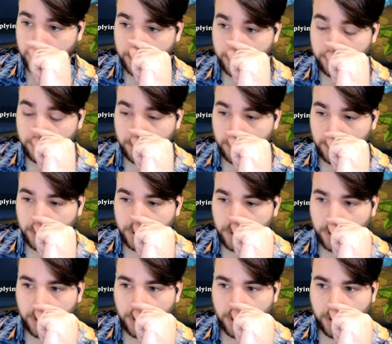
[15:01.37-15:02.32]

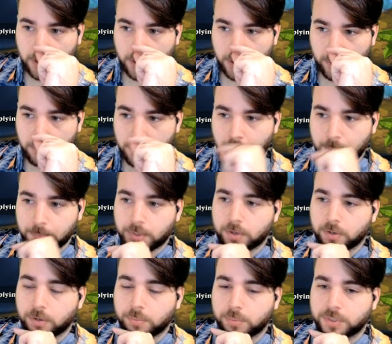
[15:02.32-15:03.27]
I think we might be
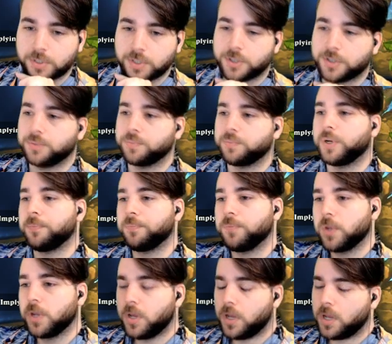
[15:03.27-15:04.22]
in a good position.
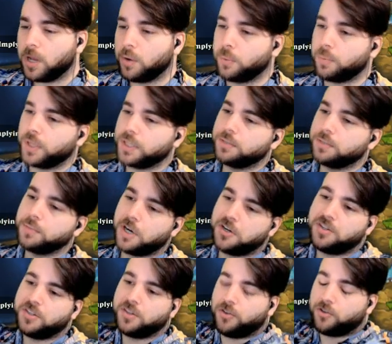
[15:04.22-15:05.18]
But yeah, we played some
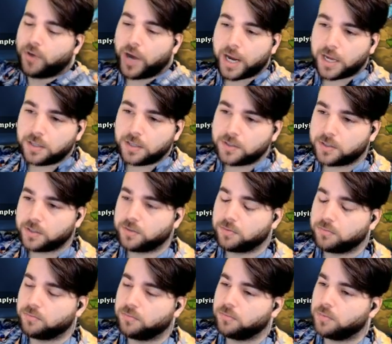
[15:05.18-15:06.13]
Dungeons and
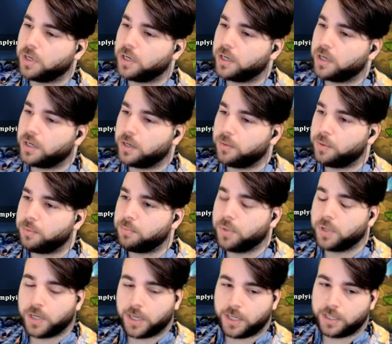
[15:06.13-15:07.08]
Dragons. We
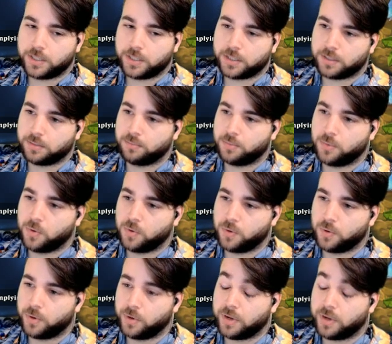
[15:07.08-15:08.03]
played some
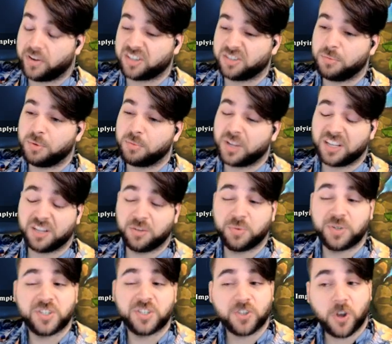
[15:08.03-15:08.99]
more. I've actually been playing a
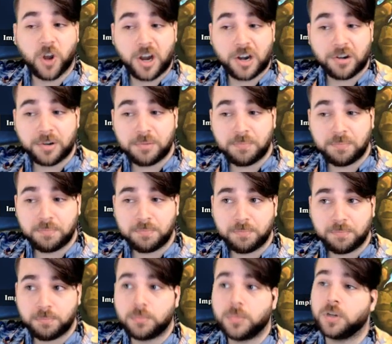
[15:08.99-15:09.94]
little bit of Skyrim
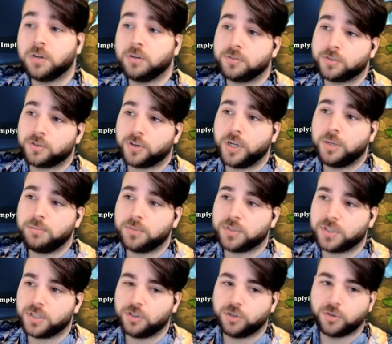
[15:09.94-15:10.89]
off stream,
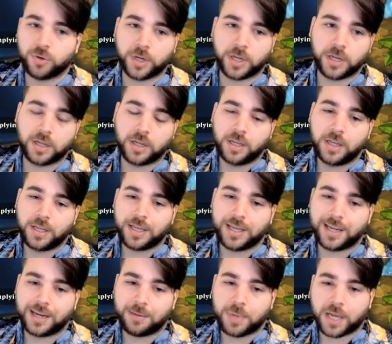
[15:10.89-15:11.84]
just enjoying
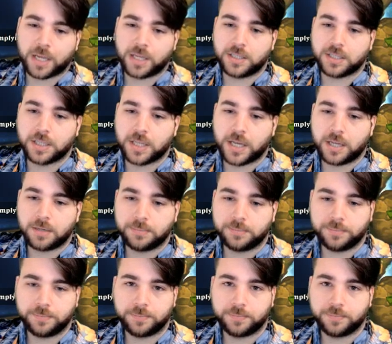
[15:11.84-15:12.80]
getting back into
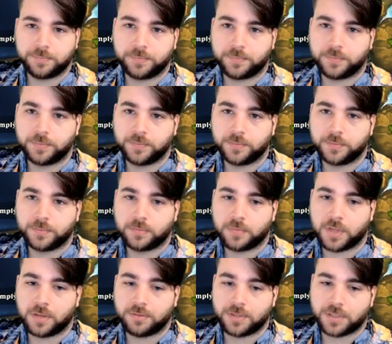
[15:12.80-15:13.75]
that.
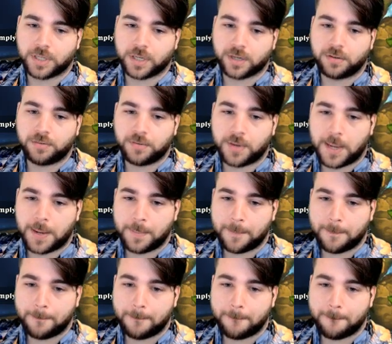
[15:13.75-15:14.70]
There's a second fan.
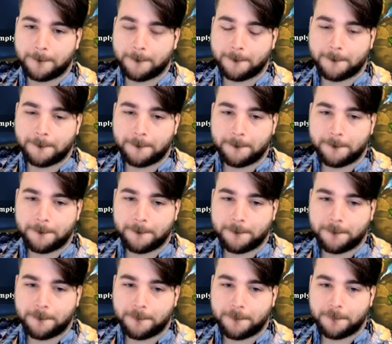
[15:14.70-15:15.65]

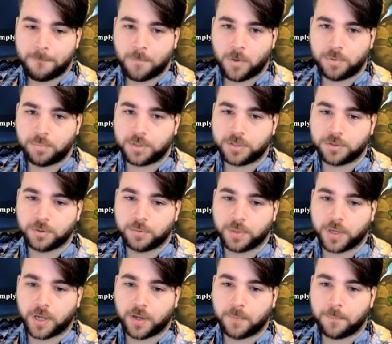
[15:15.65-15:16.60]
Wouldn't be too
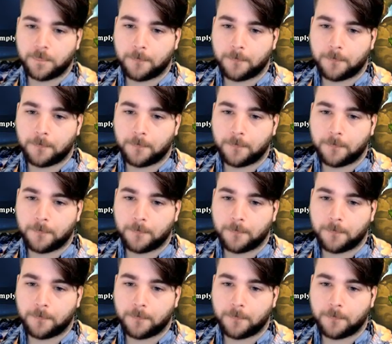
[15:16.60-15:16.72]
bad.